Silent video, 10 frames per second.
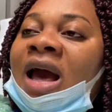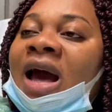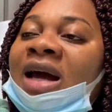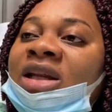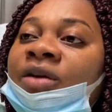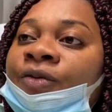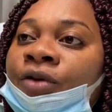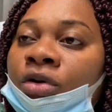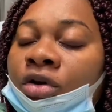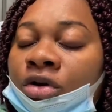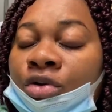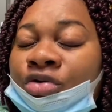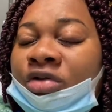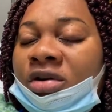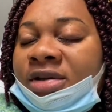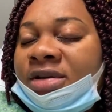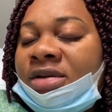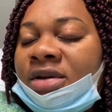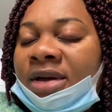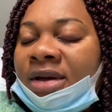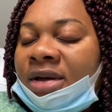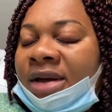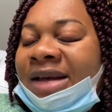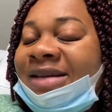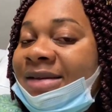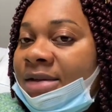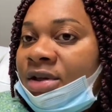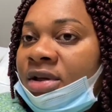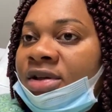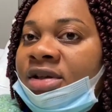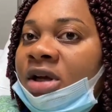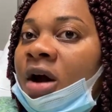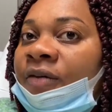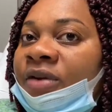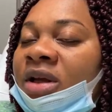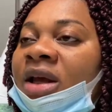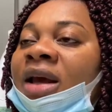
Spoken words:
And if your uterus is soft,